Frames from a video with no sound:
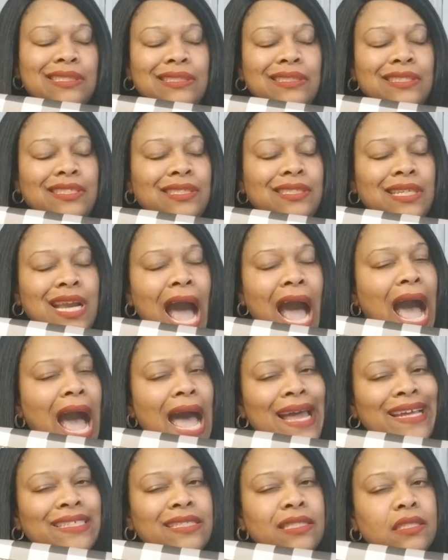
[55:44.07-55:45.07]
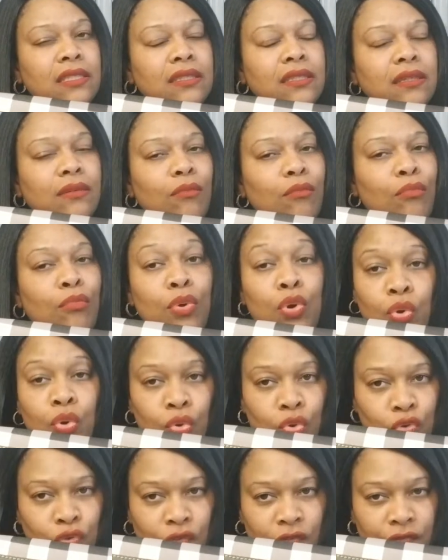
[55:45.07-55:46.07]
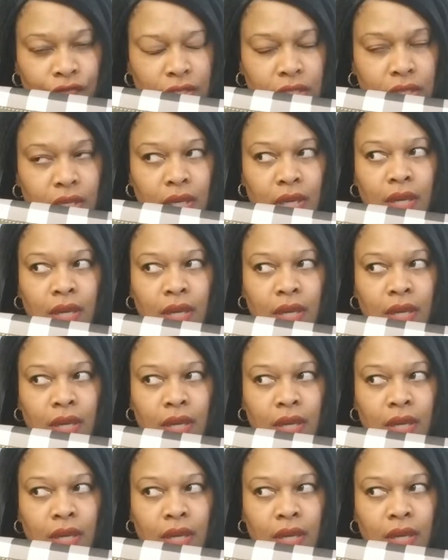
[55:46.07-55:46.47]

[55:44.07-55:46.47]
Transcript: not moved.